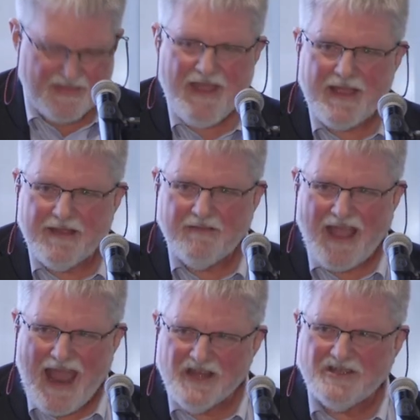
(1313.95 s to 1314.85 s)
but they
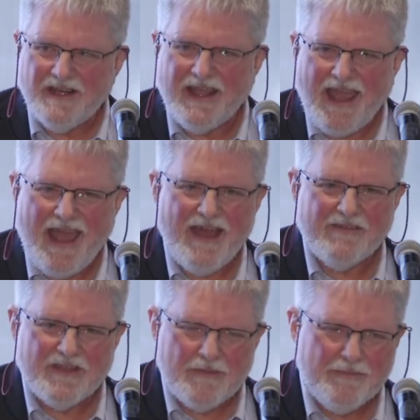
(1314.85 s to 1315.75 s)
actually
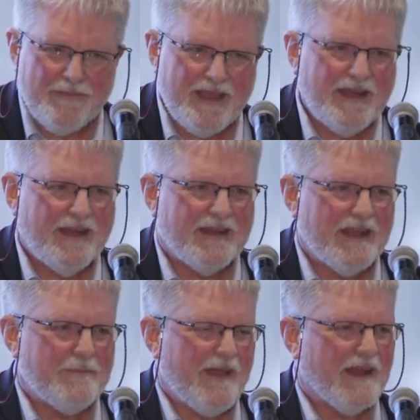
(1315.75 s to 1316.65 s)
have immediate
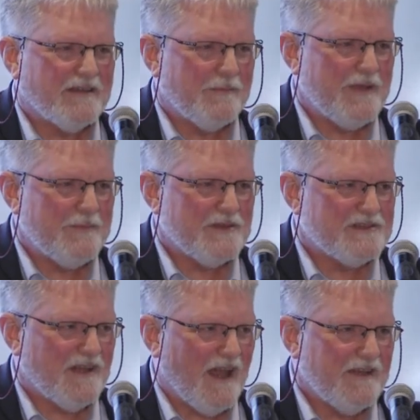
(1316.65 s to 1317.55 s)
impact on
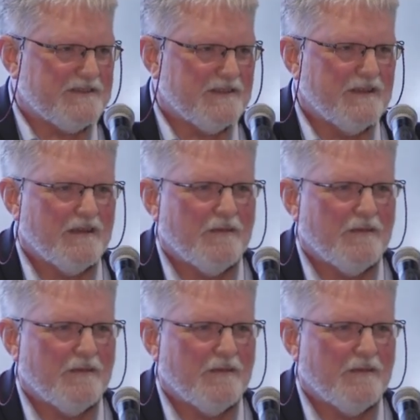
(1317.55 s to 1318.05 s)
people's lives.